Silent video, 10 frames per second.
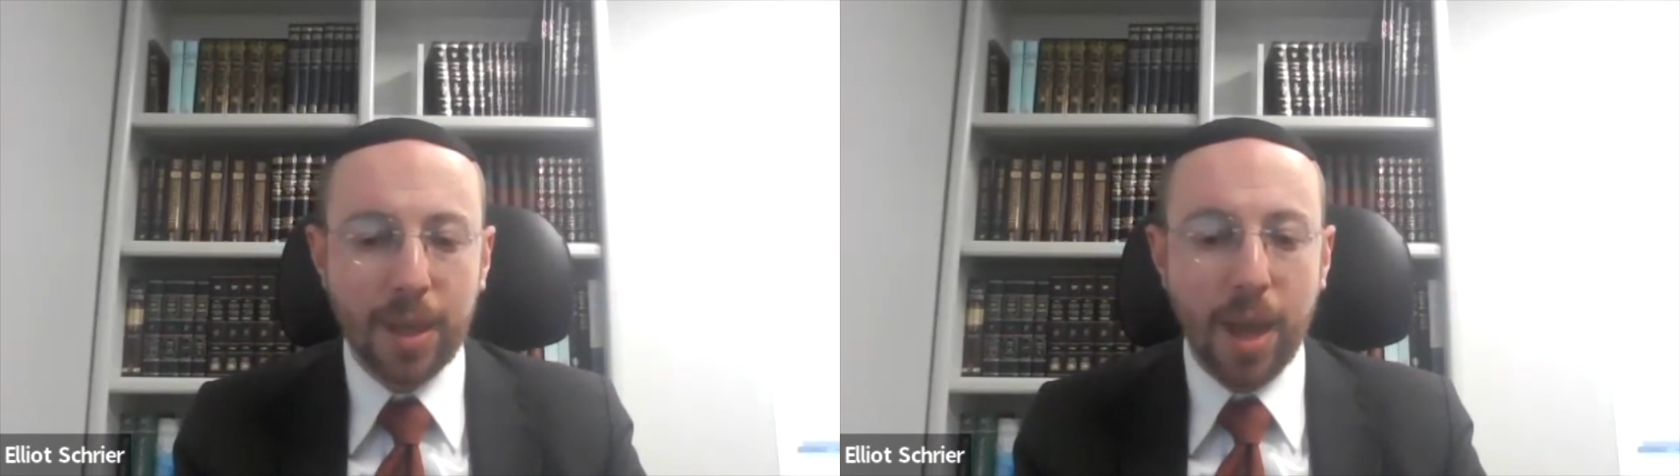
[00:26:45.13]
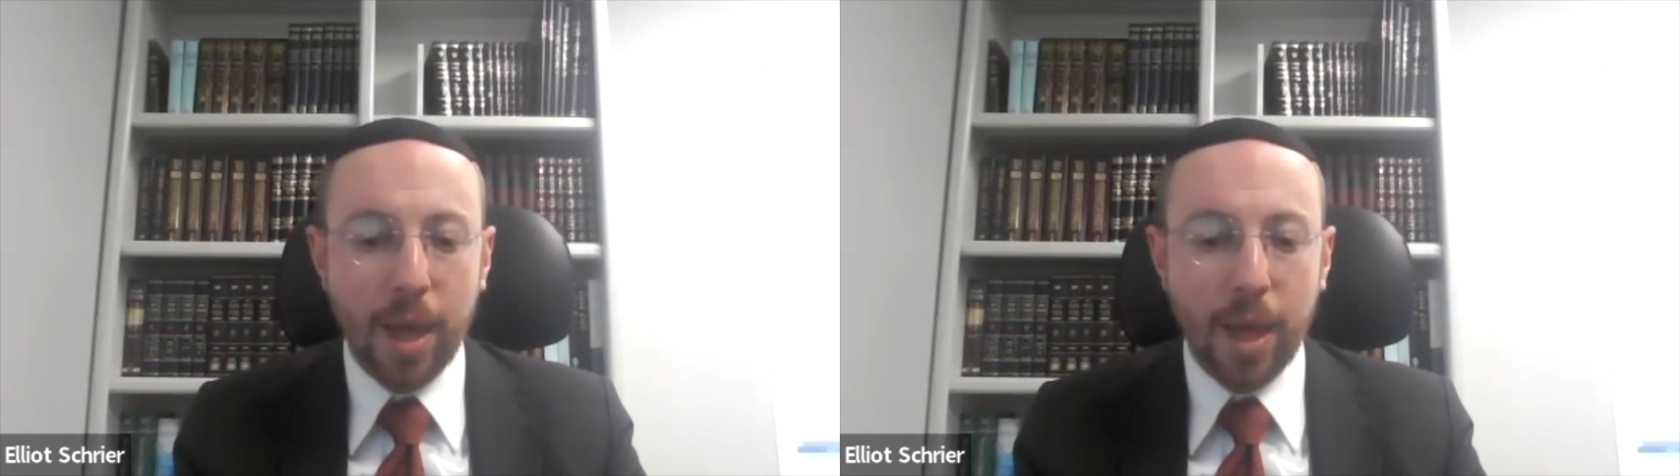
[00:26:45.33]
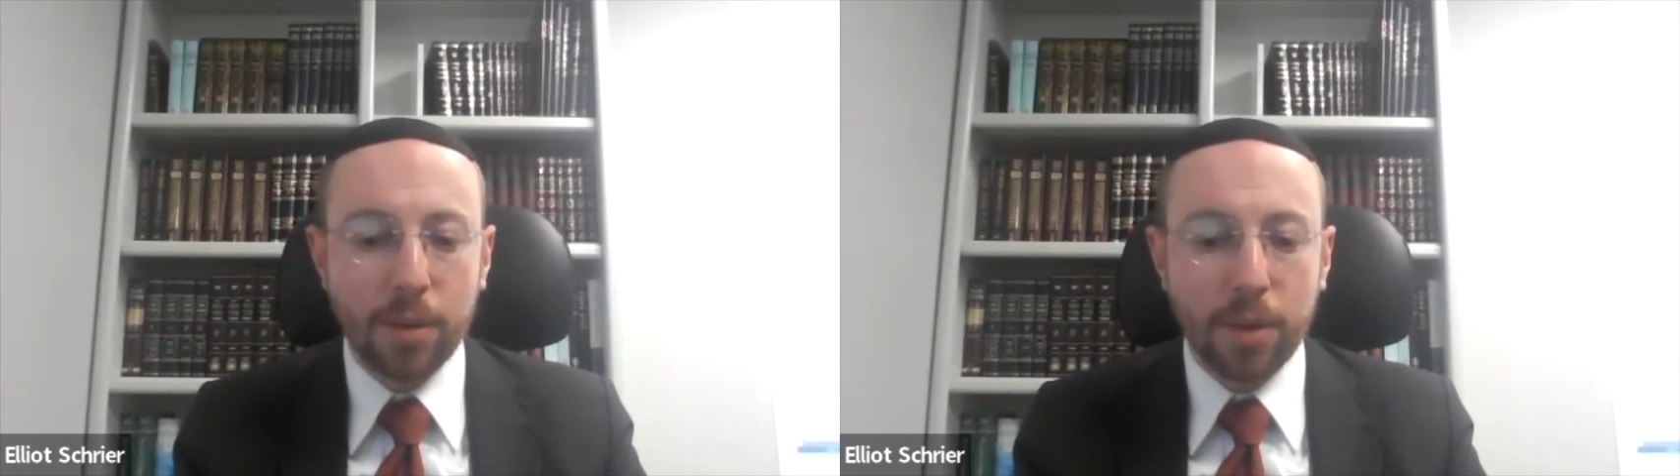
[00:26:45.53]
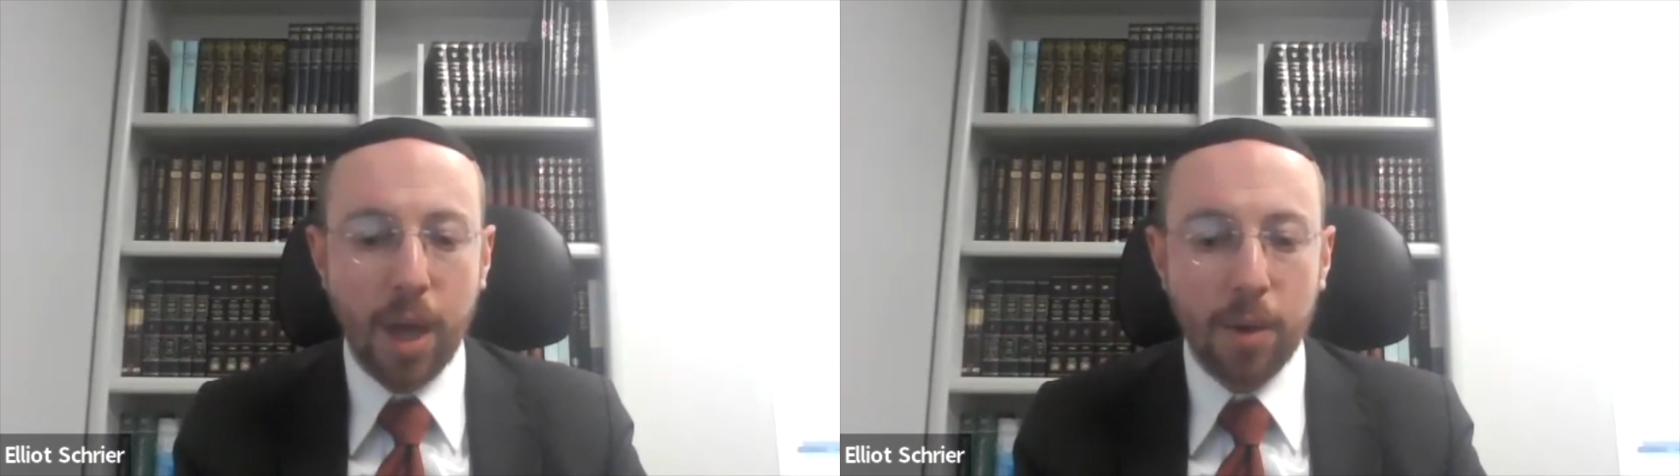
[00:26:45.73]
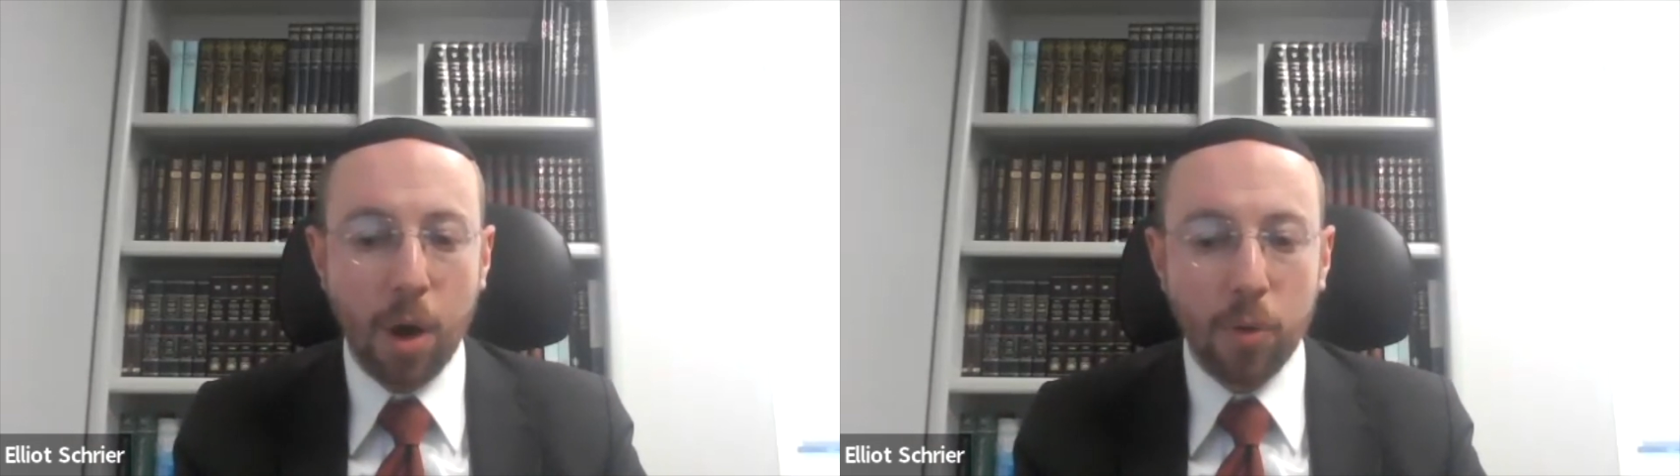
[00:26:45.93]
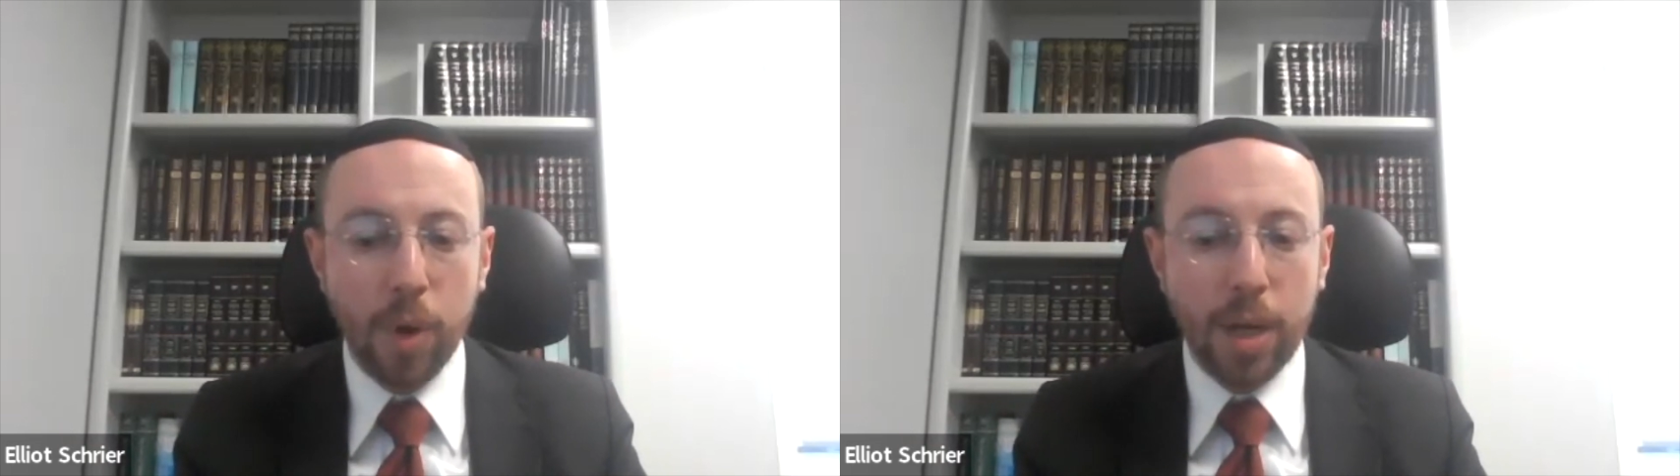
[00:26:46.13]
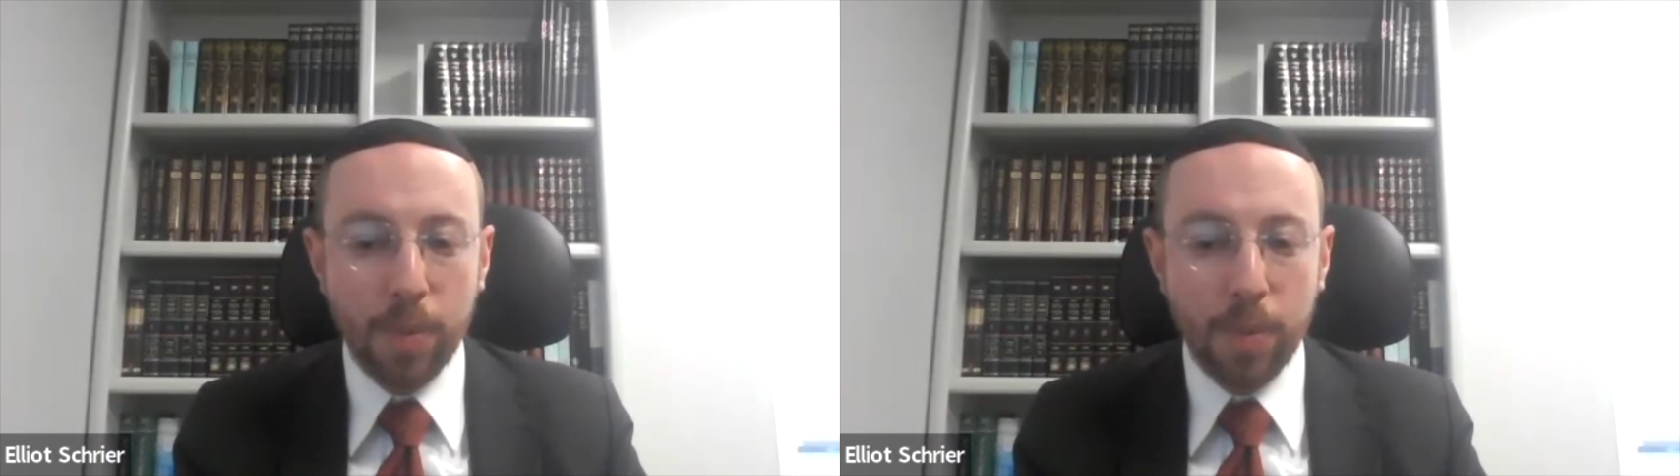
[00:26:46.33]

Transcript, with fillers: that that already